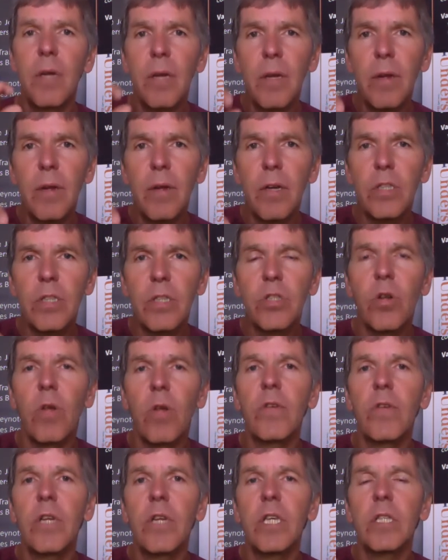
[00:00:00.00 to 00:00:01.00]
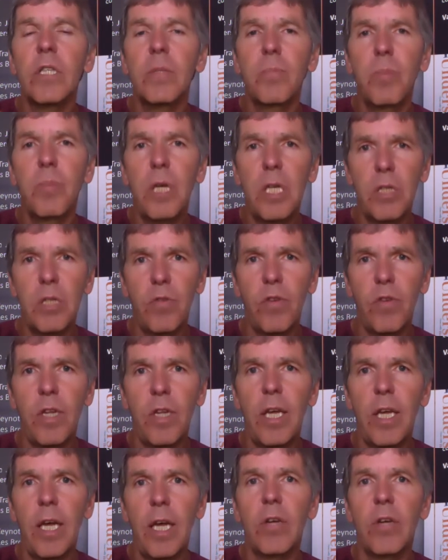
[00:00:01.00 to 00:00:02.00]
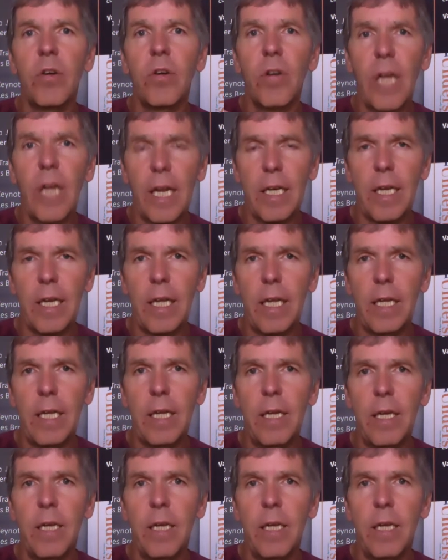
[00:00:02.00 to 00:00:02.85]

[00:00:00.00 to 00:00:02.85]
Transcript: resolving this peacefully and correctly?